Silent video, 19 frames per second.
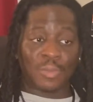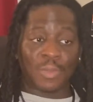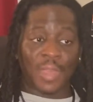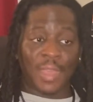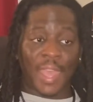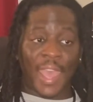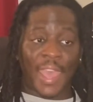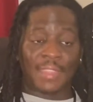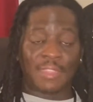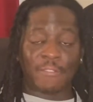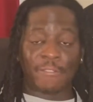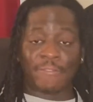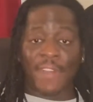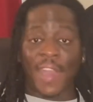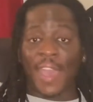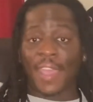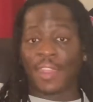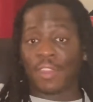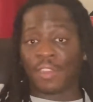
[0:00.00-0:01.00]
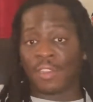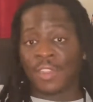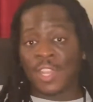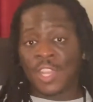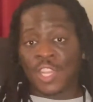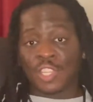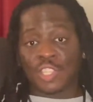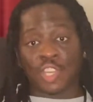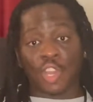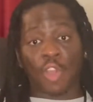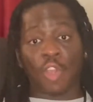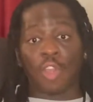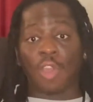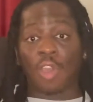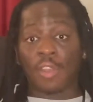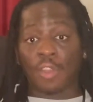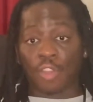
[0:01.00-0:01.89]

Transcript: had the fire turn on her